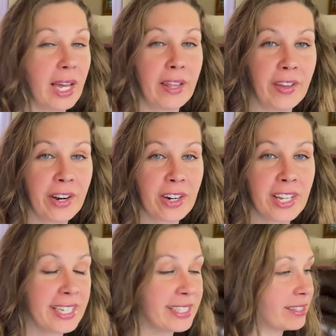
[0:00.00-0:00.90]
There it
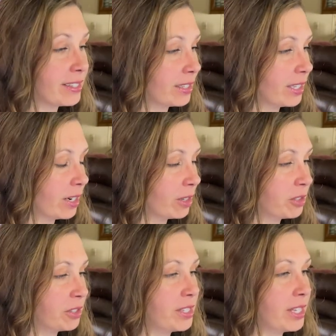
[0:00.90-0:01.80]
is.
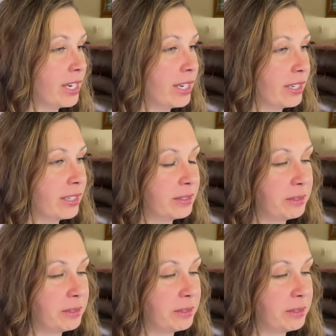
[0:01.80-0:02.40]
There's the